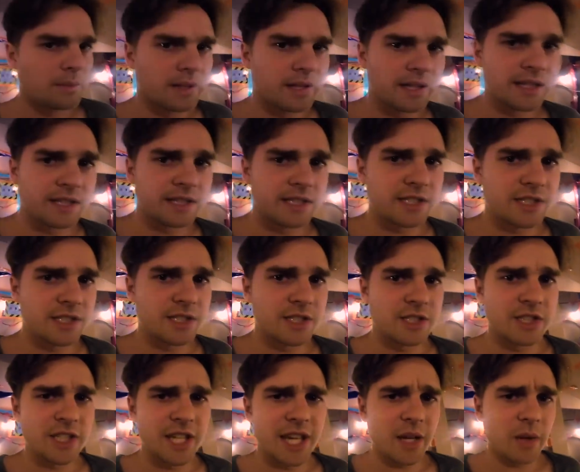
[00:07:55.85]
Well, uh,
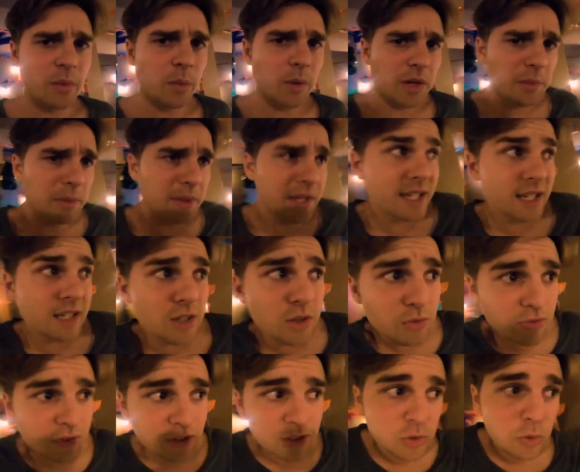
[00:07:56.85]
Jake, what are we gonna
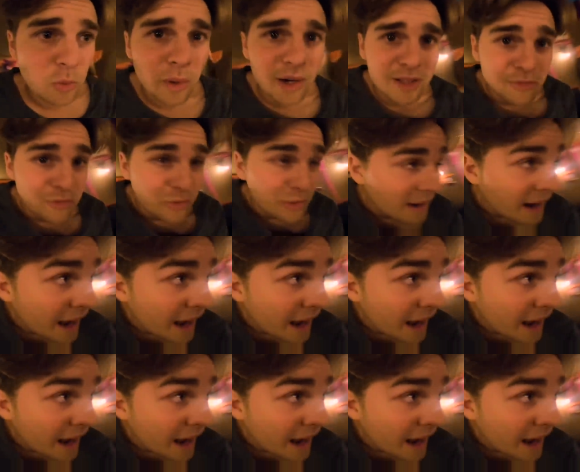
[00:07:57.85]
do for twenty-four